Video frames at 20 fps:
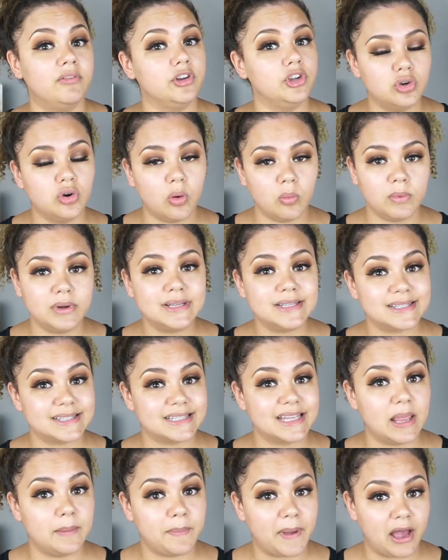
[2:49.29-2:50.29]
you don't want to
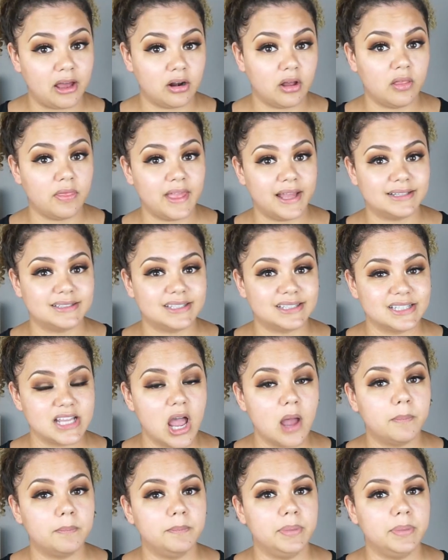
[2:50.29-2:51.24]
skip out on that step